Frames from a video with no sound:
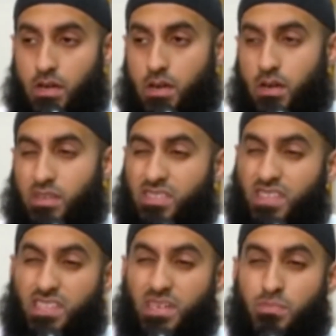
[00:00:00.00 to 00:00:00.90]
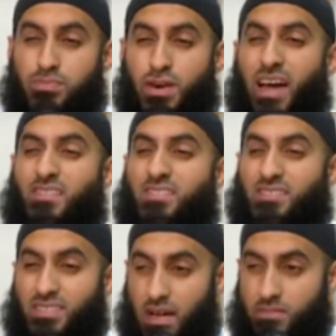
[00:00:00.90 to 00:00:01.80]
Sending them private
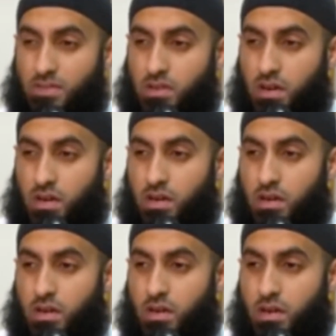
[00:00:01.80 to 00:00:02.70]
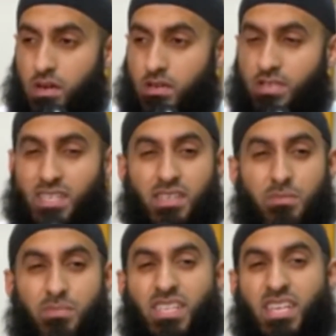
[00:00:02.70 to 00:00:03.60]
snaps. Sending them
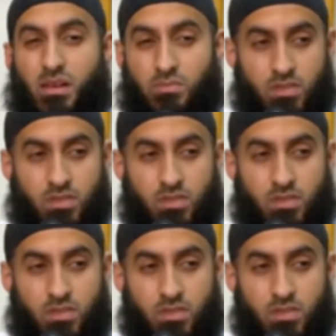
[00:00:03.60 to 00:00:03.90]
DMs.